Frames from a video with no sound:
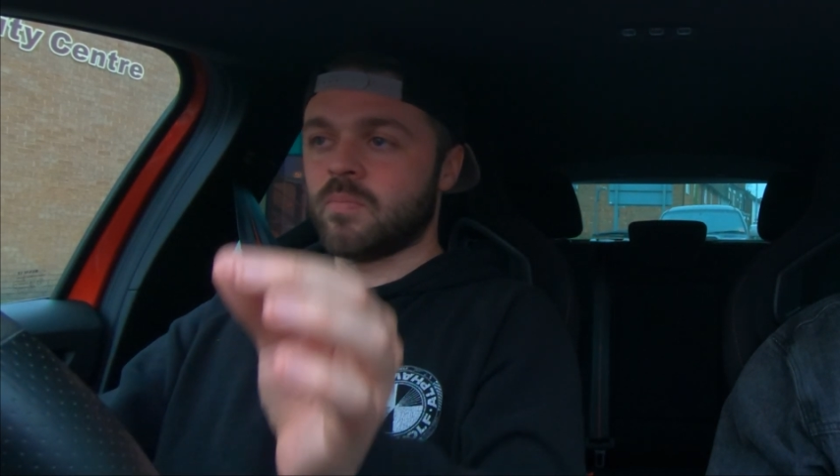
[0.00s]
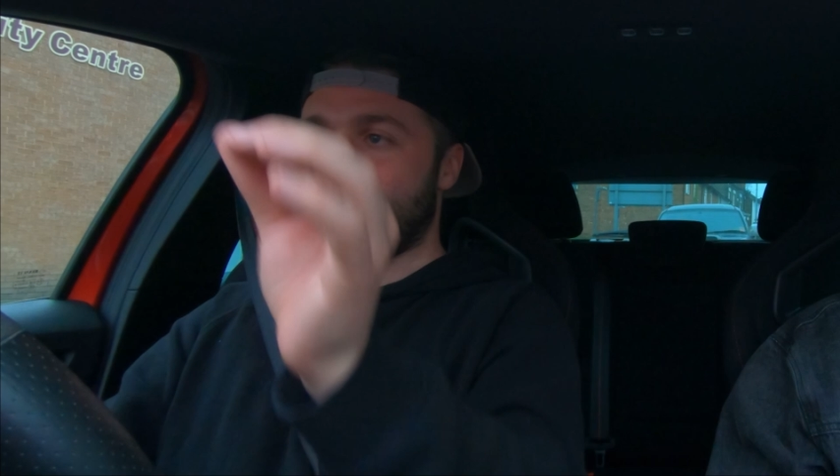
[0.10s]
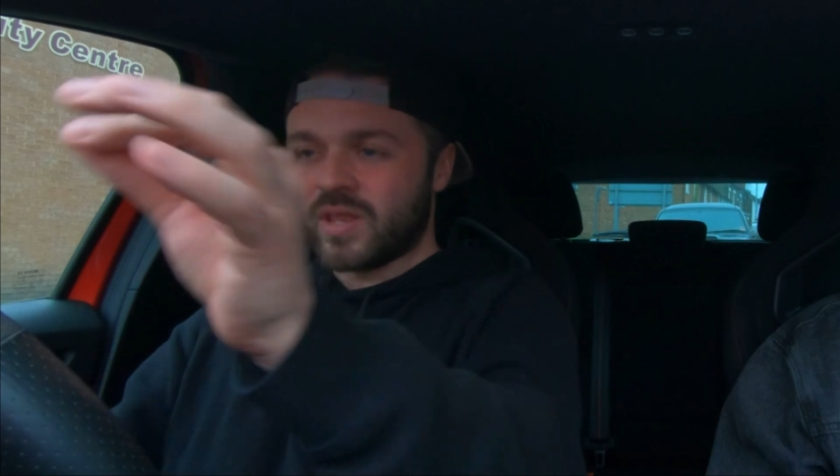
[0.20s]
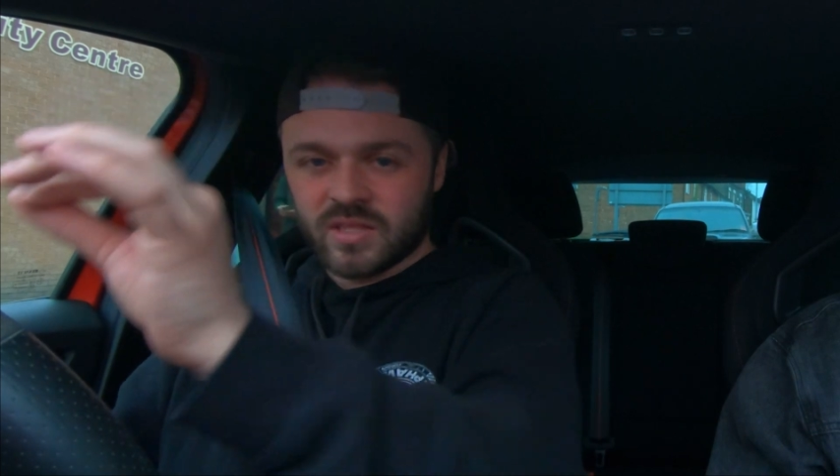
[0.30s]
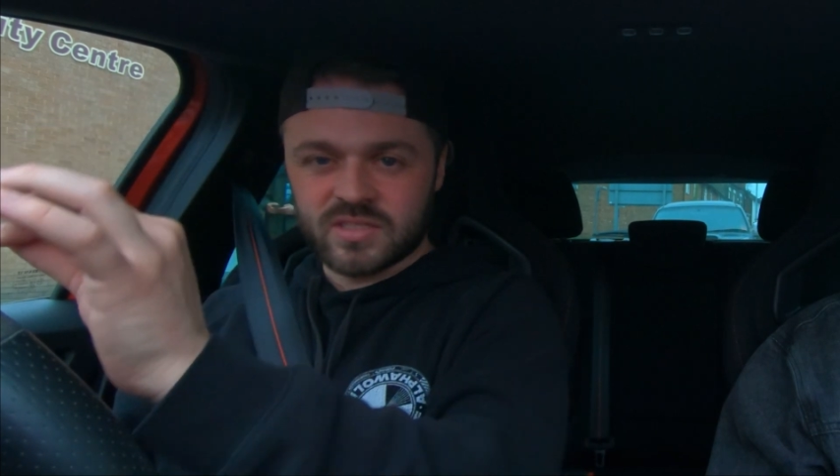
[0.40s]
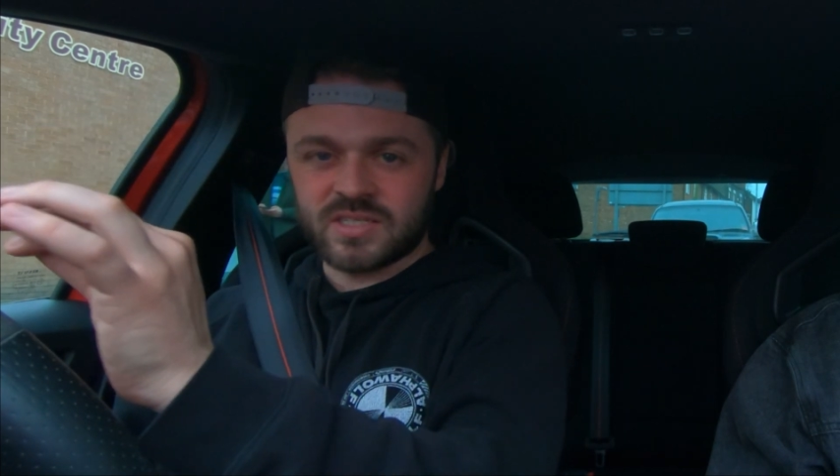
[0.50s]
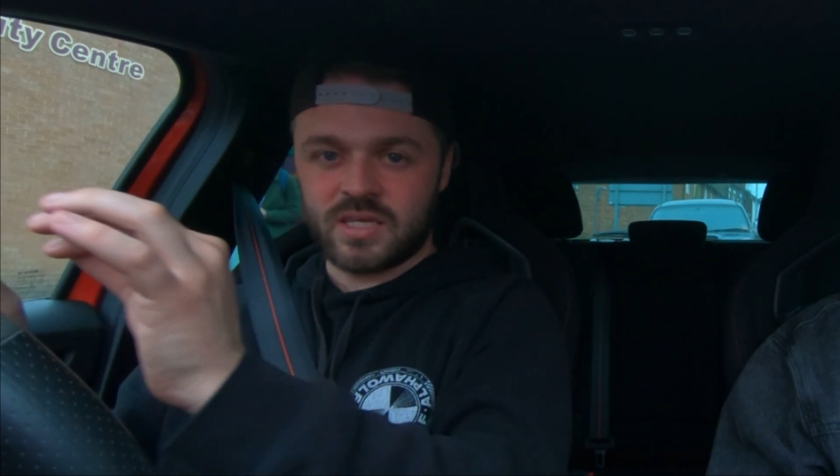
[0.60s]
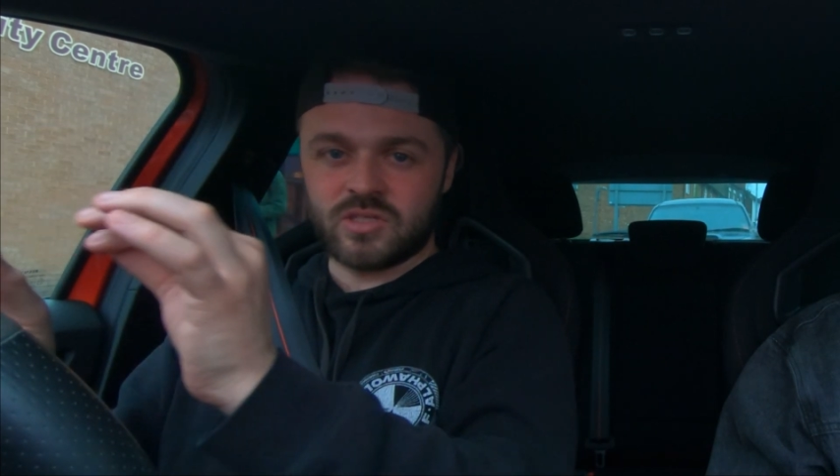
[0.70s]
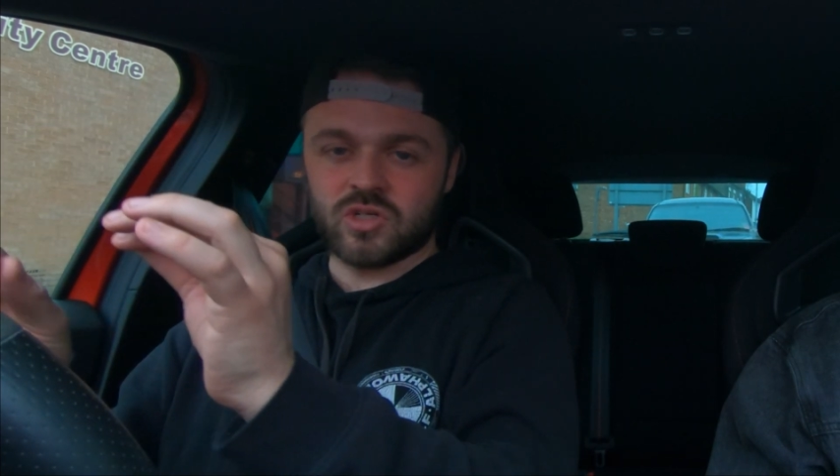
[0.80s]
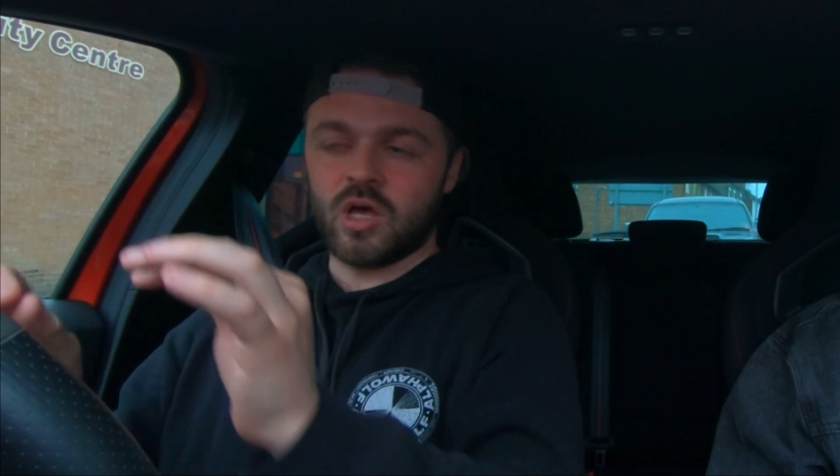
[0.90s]

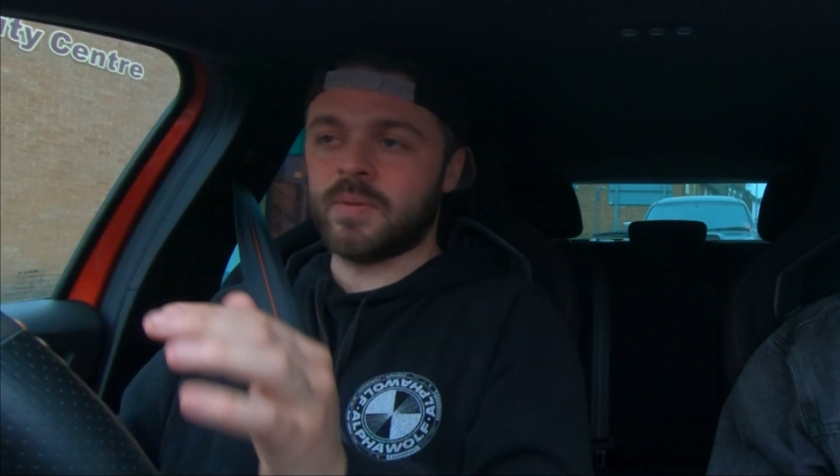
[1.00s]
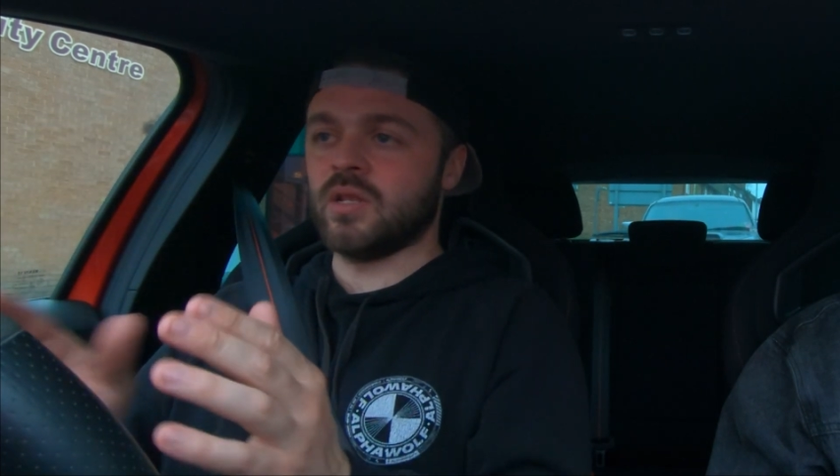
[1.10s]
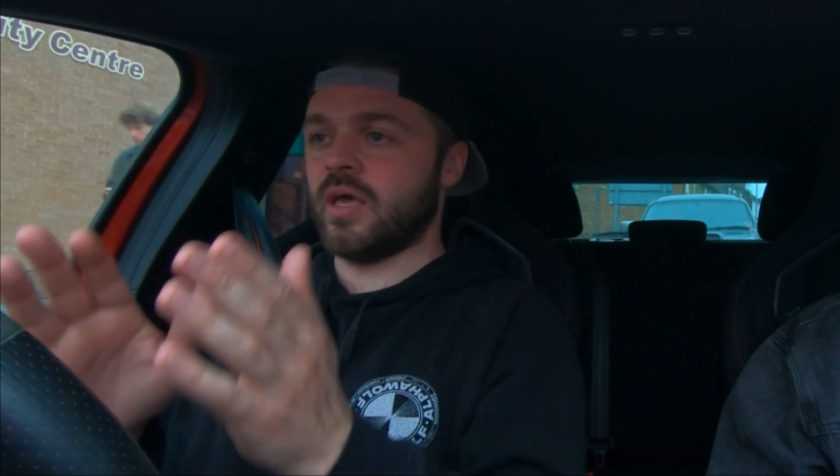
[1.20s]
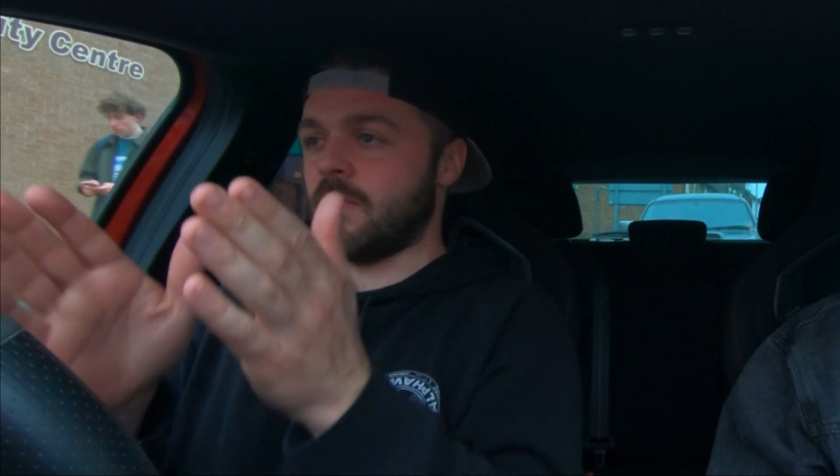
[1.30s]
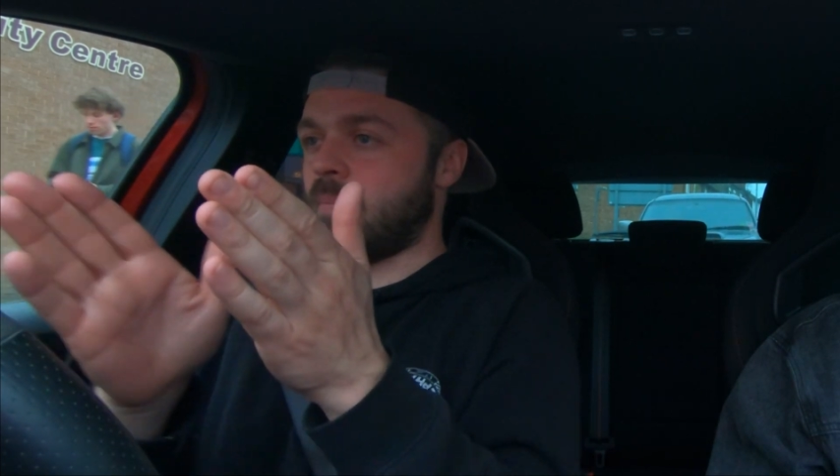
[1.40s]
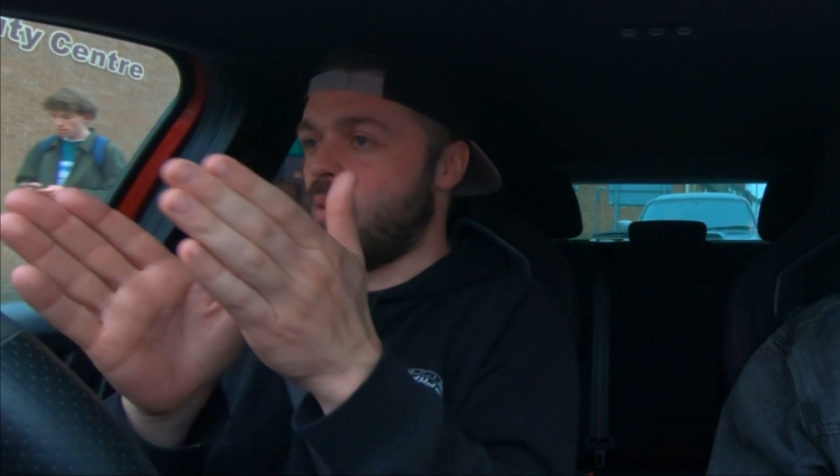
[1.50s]
poignancy. Do you know what I mean? Like you